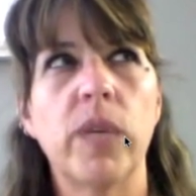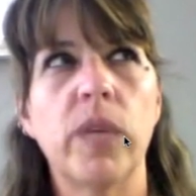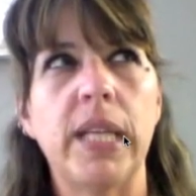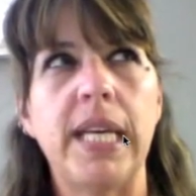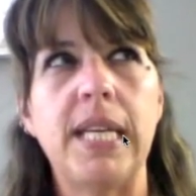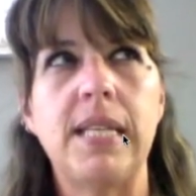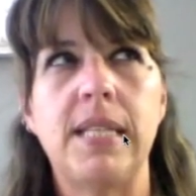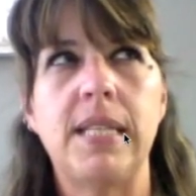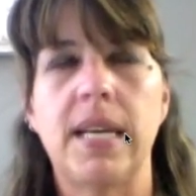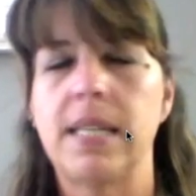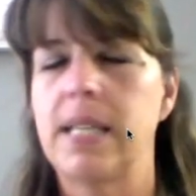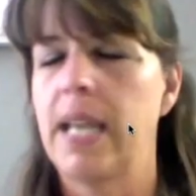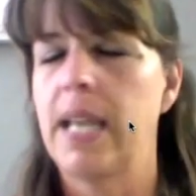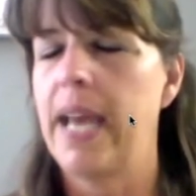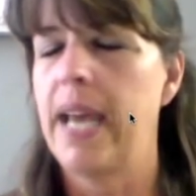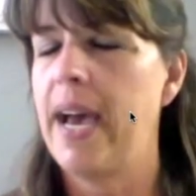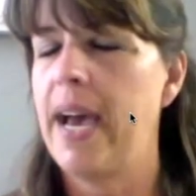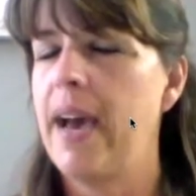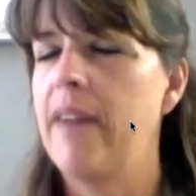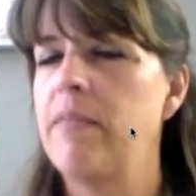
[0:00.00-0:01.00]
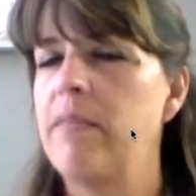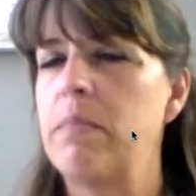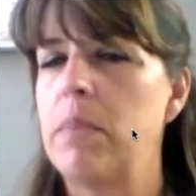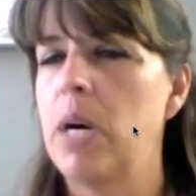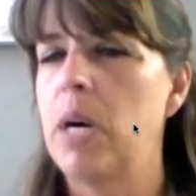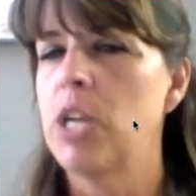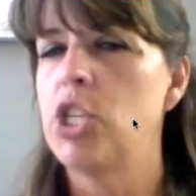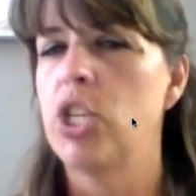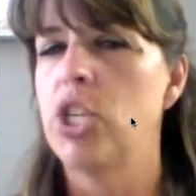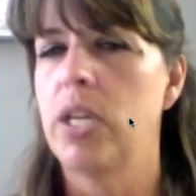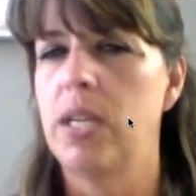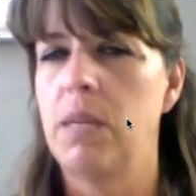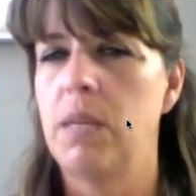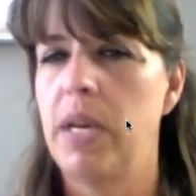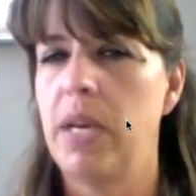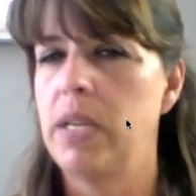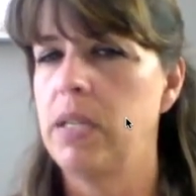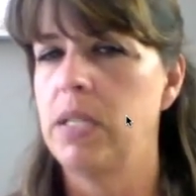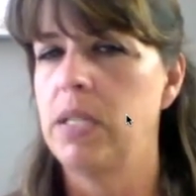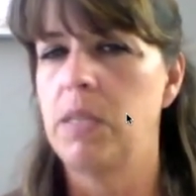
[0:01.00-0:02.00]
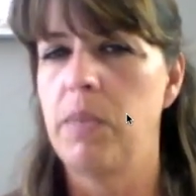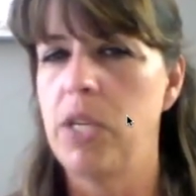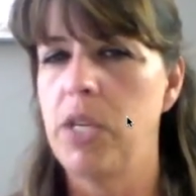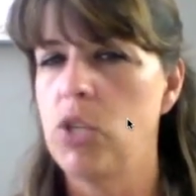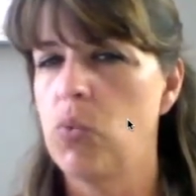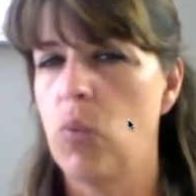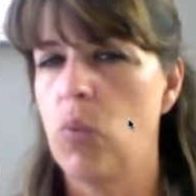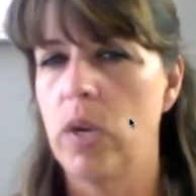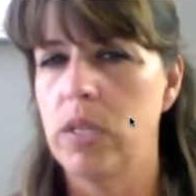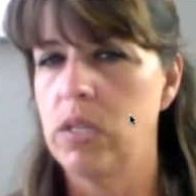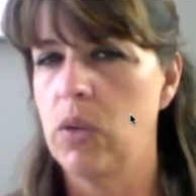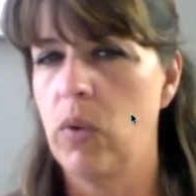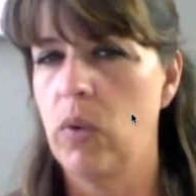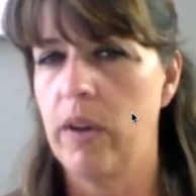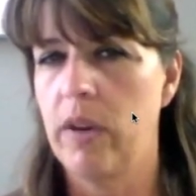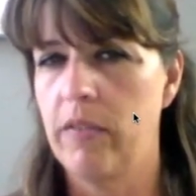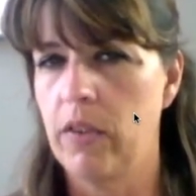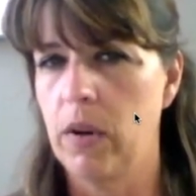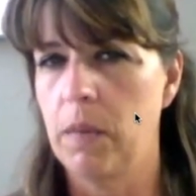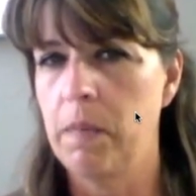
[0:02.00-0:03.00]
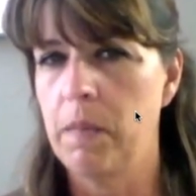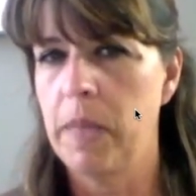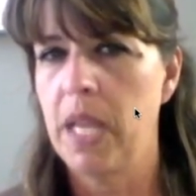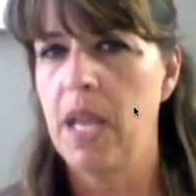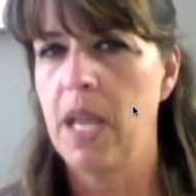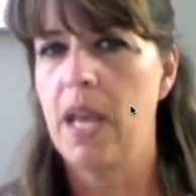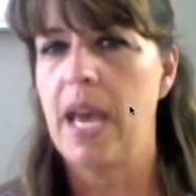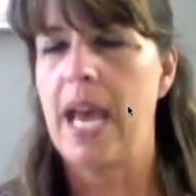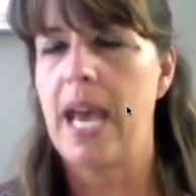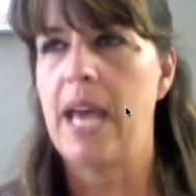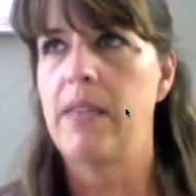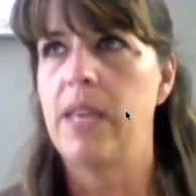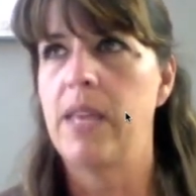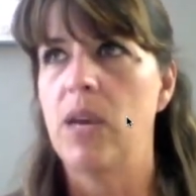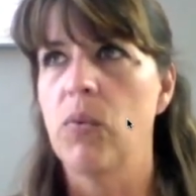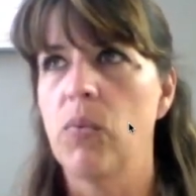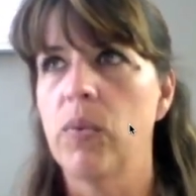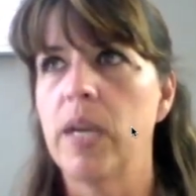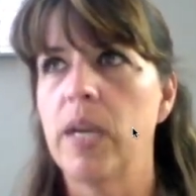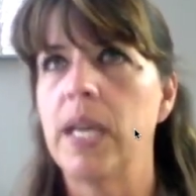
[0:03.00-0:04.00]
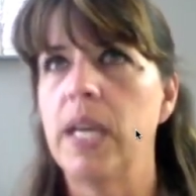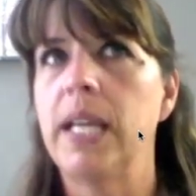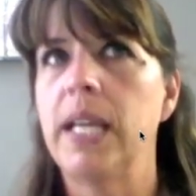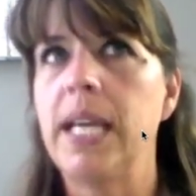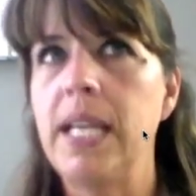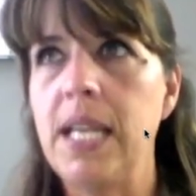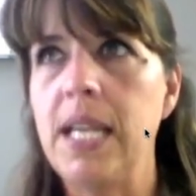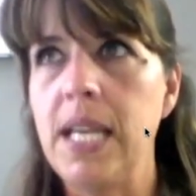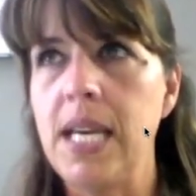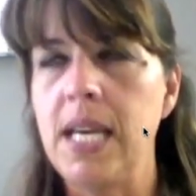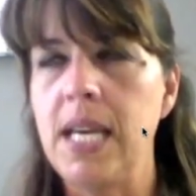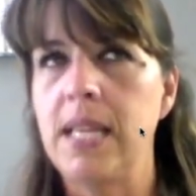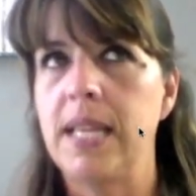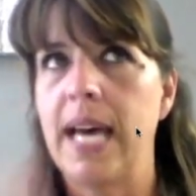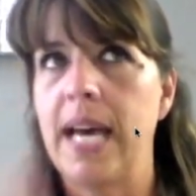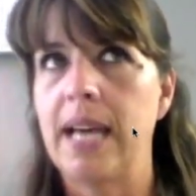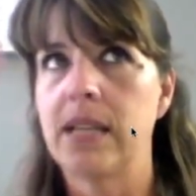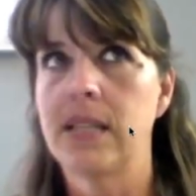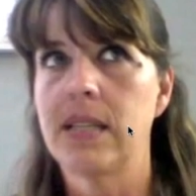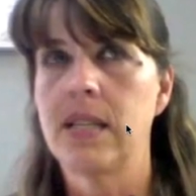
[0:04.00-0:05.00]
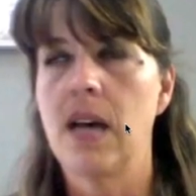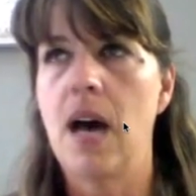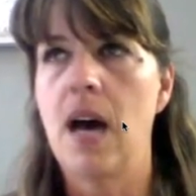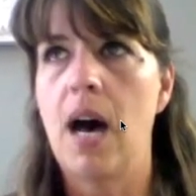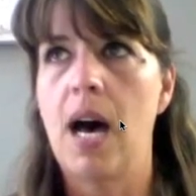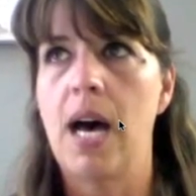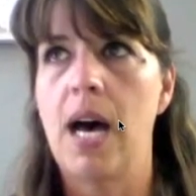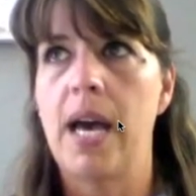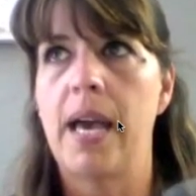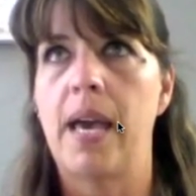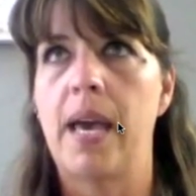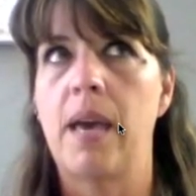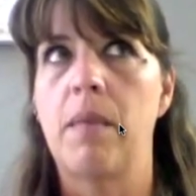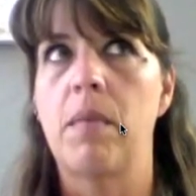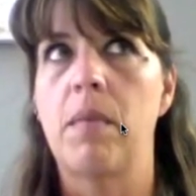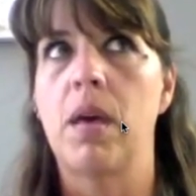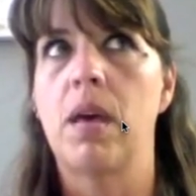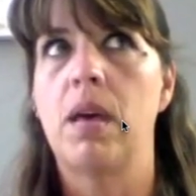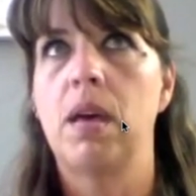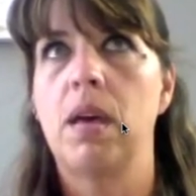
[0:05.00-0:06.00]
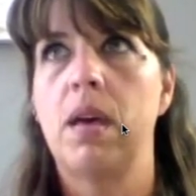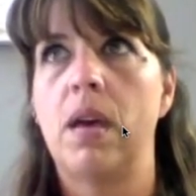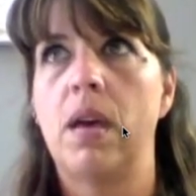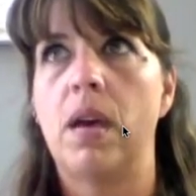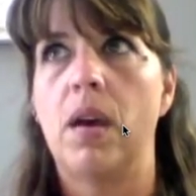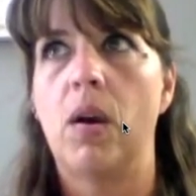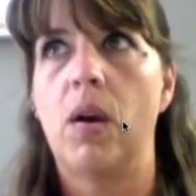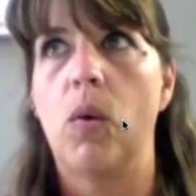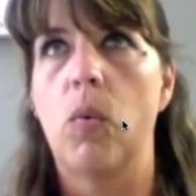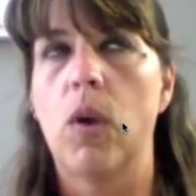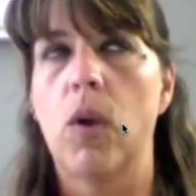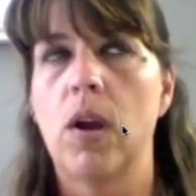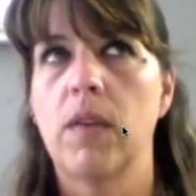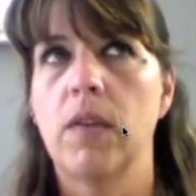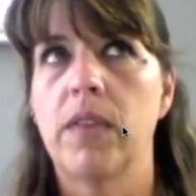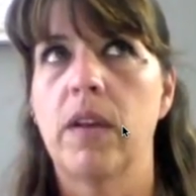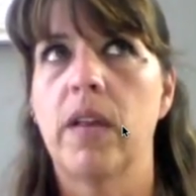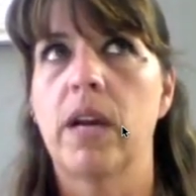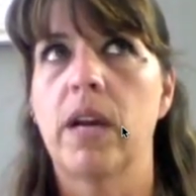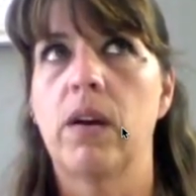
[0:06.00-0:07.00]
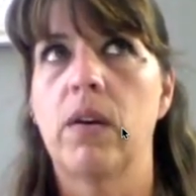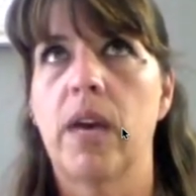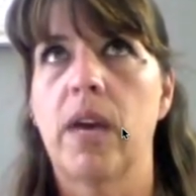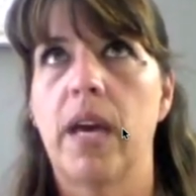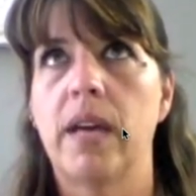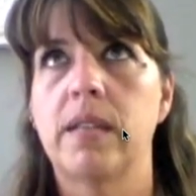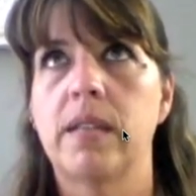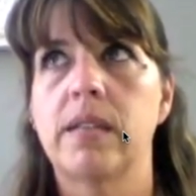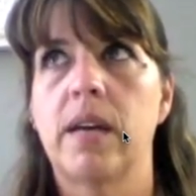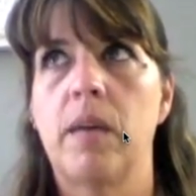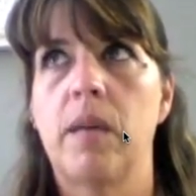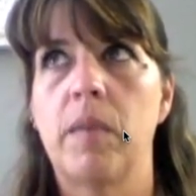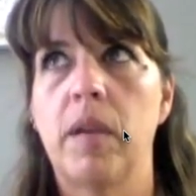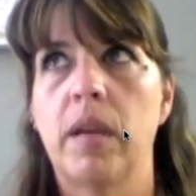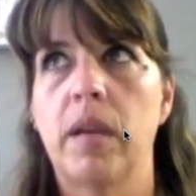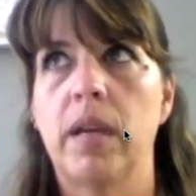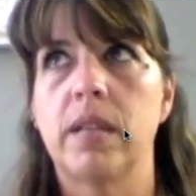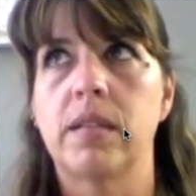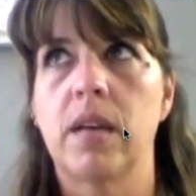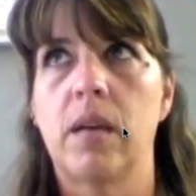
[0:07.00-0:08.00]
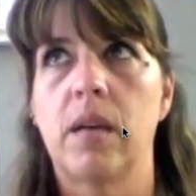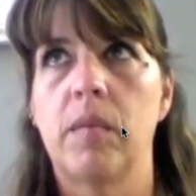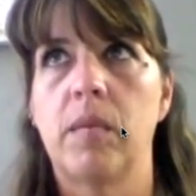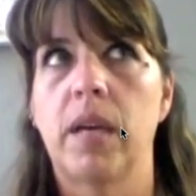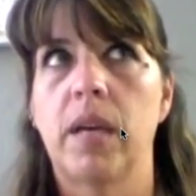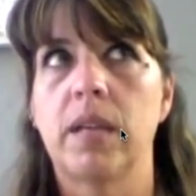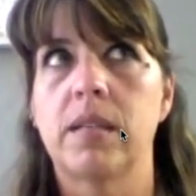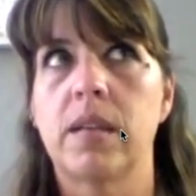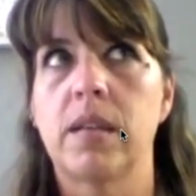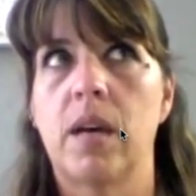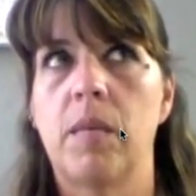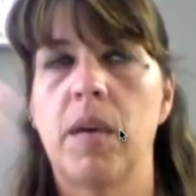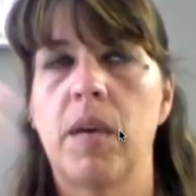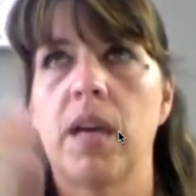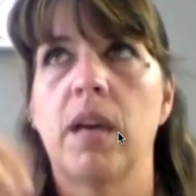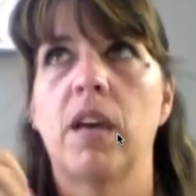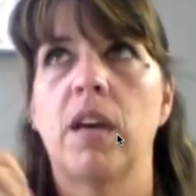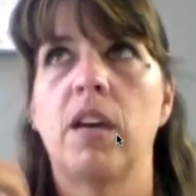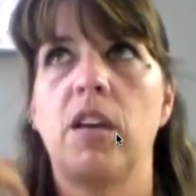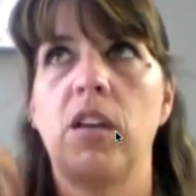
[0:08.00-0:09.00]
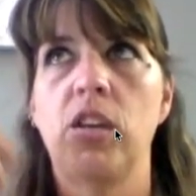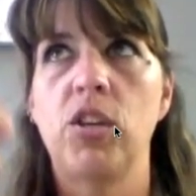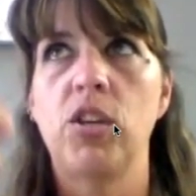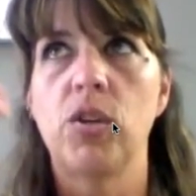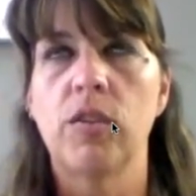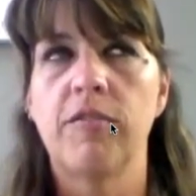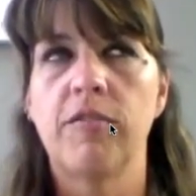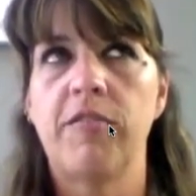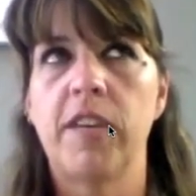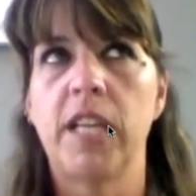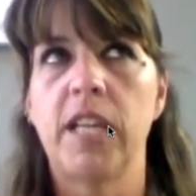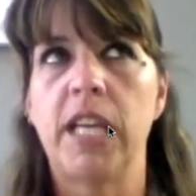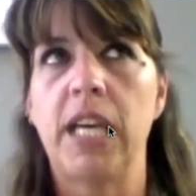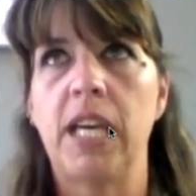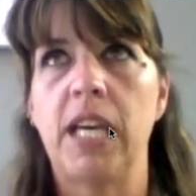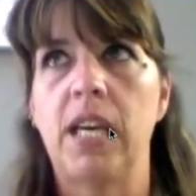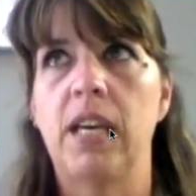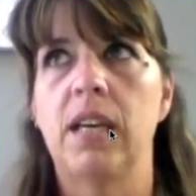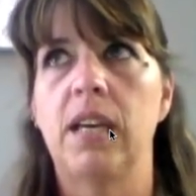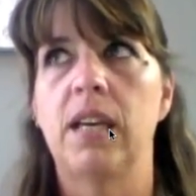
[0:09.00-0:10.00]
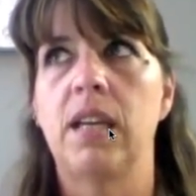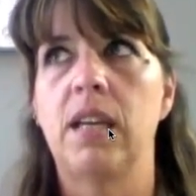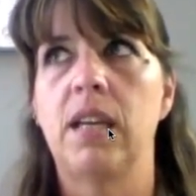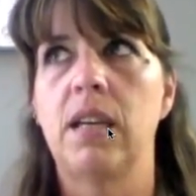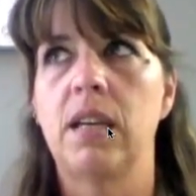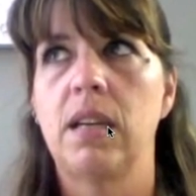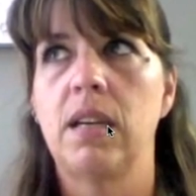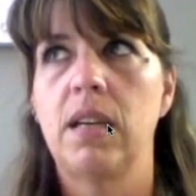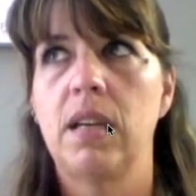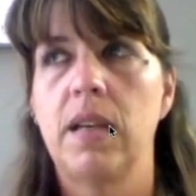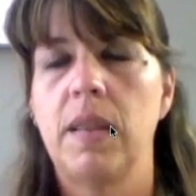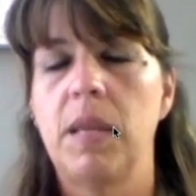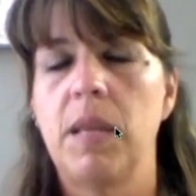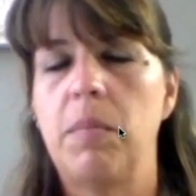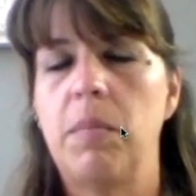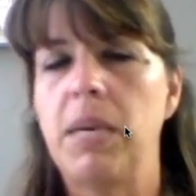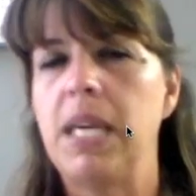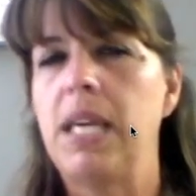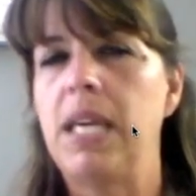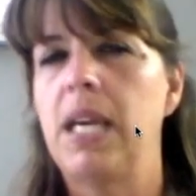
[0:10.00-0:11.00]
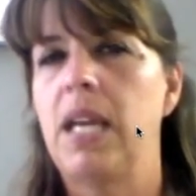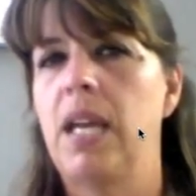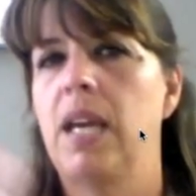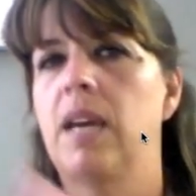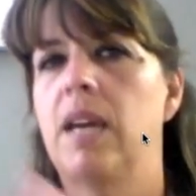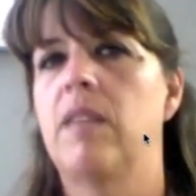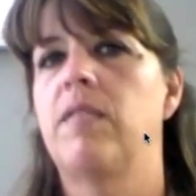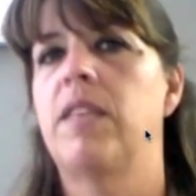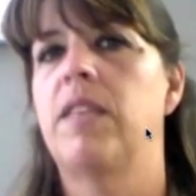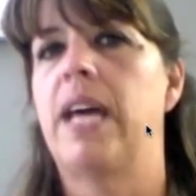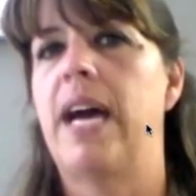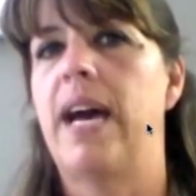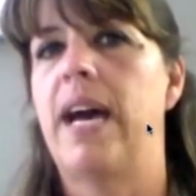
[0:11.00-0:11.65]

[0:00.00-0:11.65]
doesn't have much independent speech whatsoever. Okay. And they really need that time where they're like, okay, it's coming. You're filling in the beginning of that